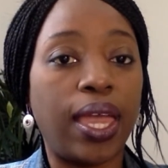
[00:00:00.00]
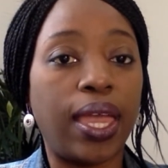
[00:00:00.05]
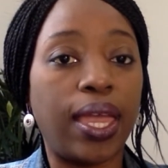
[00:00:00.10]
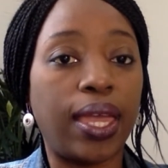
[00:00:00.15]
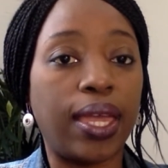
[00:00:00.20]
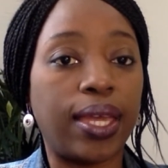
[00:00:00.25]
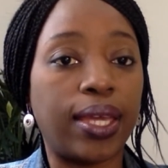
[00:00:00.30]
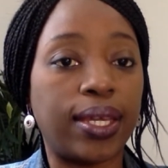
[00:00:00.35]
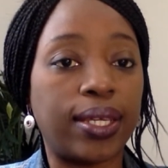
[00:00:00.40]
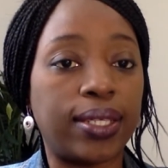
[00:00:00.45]

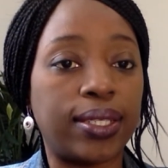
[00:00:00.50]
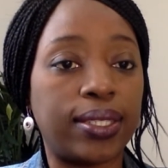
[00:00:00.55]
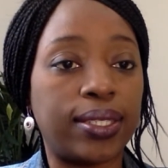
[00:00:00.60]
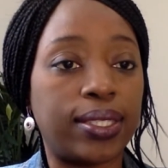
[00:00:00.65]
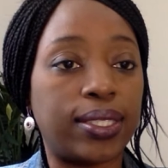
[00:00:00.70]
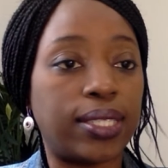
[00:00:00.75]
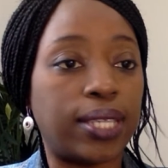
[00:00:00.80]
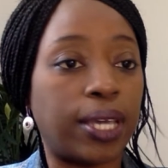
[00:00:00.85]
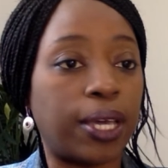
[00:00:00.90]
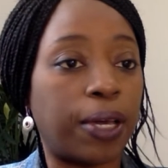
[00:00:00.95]

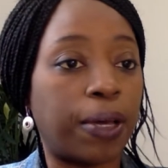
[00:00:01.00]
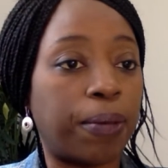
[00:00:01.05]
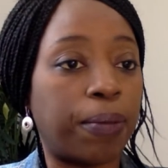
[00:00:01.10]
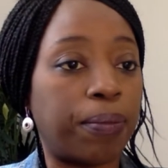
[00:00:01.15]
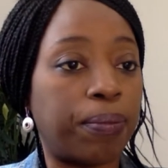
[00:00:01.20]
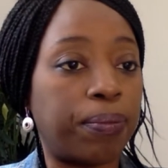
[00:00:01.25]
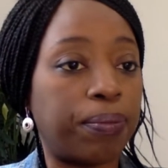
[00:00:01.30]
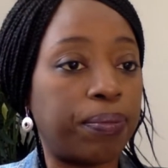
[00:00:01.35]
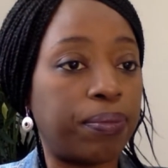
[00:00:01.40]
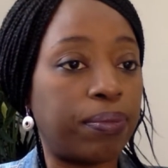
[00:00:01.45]
And
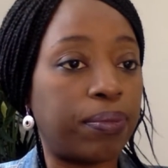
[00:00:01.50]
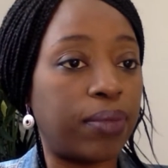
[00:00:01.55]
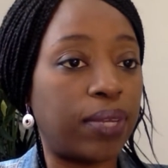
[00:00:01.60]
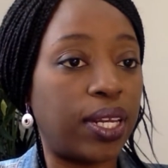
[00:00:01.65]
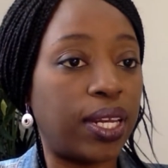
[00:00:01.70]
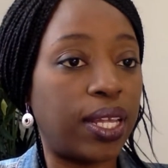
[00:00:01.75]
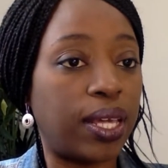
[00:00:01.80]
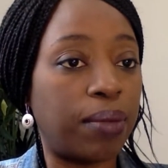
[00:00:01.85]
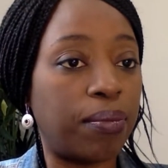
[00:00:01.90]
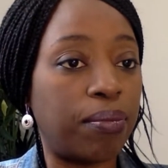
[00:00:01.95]

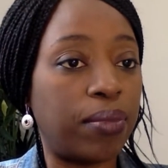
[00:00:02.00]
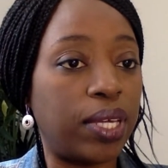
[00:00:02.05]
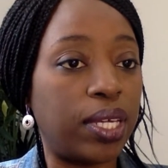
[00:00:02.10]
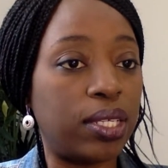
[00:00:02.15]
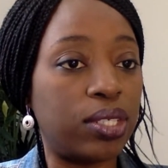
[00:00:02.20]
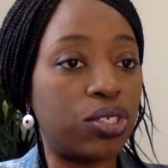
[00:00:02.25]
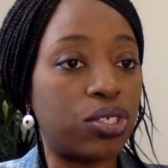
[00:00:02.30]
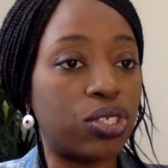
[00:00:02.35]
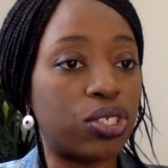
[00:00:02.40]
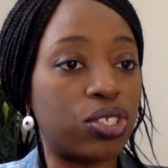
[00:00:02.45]
let me